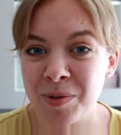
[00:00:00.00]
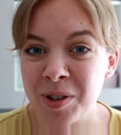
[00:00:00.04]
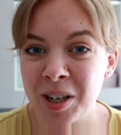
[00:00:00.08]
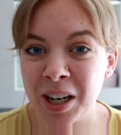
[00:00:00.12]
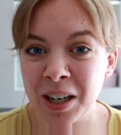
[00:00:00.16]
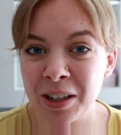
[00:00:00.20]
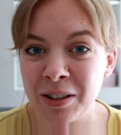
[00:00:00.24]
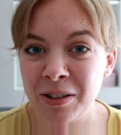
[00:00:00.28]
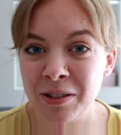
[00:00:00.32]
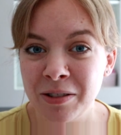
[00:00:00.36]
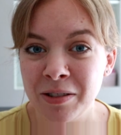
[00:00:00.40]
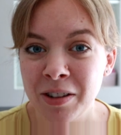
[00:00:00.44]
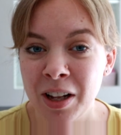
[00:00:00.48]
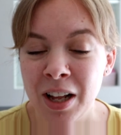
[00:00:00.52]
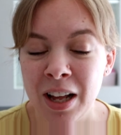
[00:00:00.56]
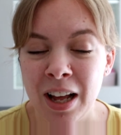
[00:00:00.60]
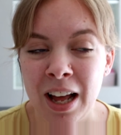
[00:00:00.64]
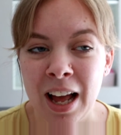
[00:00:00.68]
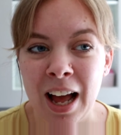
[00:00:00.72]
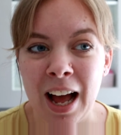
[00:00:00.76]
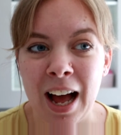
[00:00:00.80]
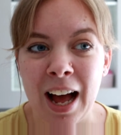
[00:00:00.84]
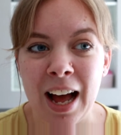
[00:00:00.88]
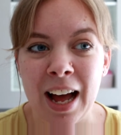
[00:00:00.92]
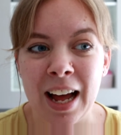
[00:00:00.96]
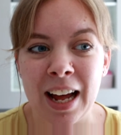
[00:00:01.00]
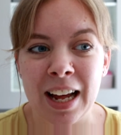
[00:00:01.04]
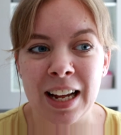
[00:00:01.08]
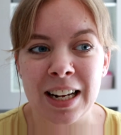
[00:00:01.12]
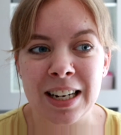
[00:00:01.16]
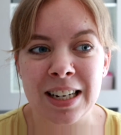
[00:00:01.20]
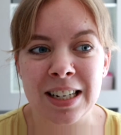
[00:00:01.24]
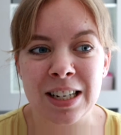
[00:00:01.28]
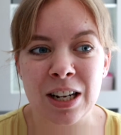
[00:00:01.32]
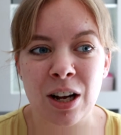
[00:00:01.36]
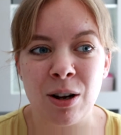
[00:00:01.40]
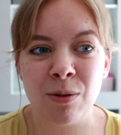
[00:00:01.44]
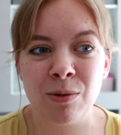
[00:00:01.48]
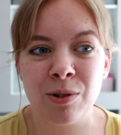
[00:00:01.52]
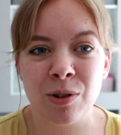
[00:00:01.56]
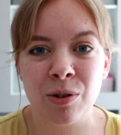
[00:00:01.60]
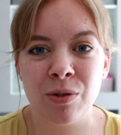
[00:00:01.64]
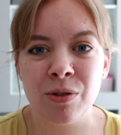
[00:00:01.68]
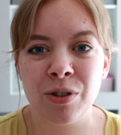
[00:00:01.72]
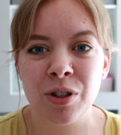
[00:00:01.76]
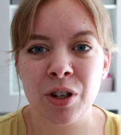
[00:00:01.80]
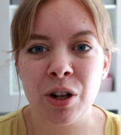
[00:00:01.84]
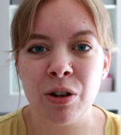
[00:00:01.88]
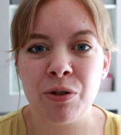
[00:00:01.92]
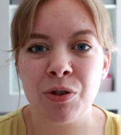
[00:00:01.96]
channel, and I was
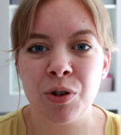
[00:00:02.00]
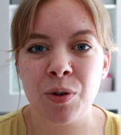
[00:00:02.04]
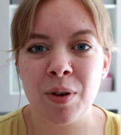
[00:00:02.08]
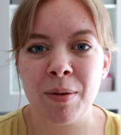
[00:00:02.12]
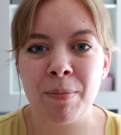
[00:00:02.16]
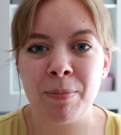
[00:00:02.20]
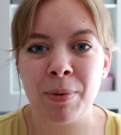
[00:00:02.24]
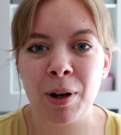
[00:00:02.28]
also doing